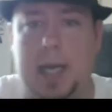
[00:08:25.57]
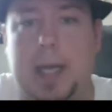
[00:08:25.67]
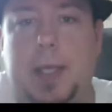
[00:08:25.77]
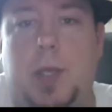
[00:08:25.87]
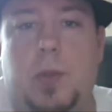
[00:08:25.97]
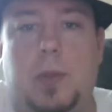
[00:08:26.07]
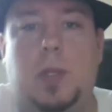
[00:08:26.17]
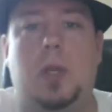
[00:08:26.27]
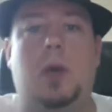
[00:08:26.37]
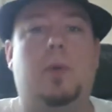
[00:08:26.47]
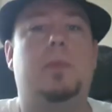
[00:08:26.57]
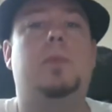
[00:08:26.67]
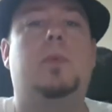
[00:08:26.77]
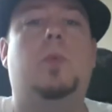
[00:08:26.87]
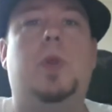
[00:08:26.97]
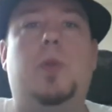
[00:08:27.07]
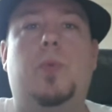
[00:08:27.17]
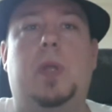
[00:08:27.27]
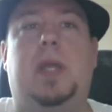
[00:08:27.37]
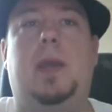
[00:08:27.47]
you know, when you
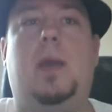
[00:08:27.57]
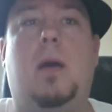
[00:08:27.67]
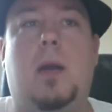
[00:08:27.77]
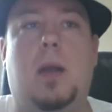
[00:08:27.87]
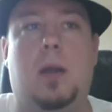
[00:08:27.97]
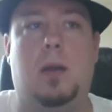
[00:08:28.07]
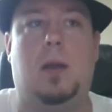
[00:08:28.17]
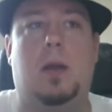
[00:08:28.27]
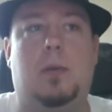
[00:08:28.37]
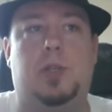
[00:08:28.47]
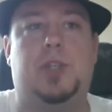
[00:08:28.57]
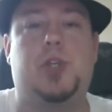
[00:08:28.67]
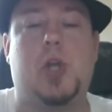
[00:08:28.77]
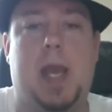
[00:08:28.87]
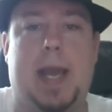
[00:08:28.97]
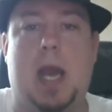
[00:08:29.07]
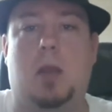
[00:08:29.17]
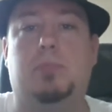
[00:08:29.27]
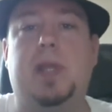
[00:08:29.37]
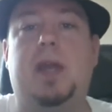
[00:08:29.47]
really are just trying out a
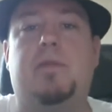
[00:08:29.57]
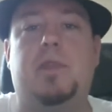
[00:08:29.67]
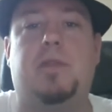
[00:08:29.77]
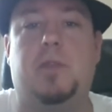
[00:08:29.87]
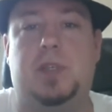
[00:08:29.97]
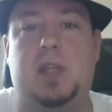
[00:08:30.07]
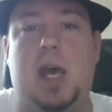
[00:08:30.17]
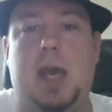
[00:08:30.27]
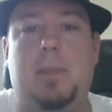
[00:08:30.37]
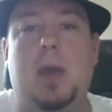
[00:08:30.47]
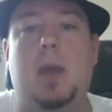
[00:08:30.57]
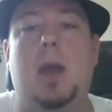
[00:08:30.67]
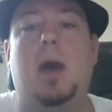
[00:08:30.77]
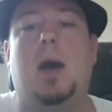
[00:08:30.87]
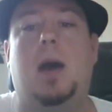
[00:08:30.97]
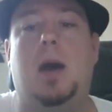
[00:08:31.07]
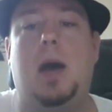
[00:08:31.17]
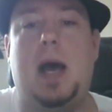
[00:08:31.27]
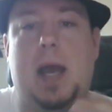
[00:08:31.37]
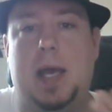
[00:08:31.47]
blend for the first time,
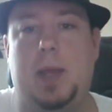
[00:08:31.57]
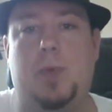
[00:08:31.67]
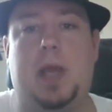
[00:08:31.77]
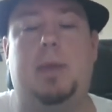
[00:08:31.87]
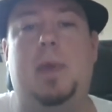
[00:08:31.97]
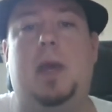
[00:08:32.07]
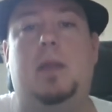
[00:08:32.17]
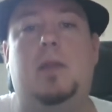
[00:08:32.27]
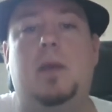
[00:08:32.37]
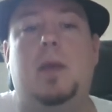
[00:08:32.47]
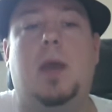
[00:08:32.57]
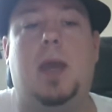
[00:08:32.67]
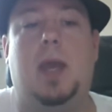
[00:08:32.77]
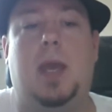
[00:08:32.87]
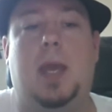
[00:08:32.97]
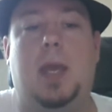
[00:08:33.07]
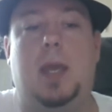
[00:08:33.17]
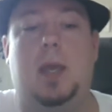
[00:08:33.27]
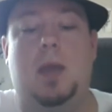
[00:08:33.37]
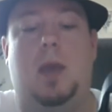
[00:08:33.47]
I highly recommend a
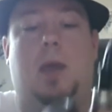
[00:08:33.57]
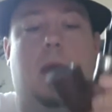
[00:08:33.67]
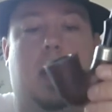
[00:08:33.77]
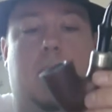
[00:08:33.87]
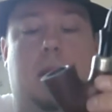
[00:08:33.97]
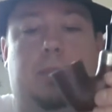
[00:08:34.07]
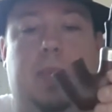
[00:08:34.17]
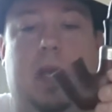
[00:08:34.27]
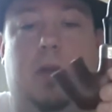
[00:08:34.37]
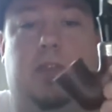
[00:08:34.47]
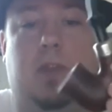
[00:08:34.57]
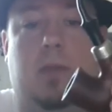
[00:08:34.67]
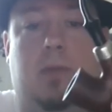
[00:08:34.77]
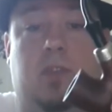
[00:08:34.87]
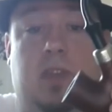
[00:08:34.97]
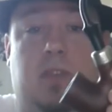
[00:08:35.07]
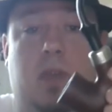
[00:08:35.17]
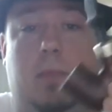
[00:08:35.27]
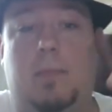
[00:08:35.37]
Peterson system